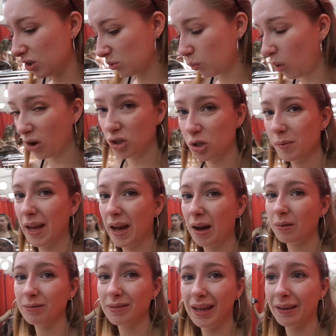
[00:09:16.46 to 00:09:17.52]
just washed me
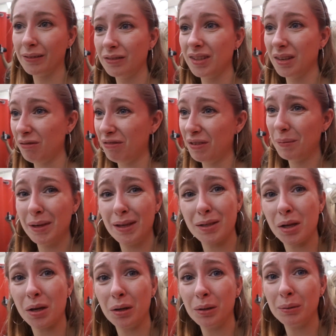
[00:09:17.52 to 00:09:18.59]
out and didn't fit me at
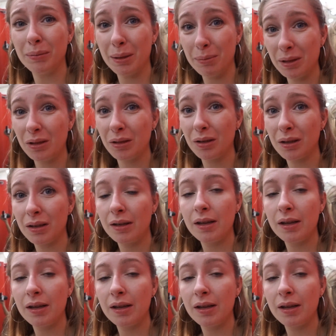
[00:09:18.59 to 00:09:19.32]
all and made me look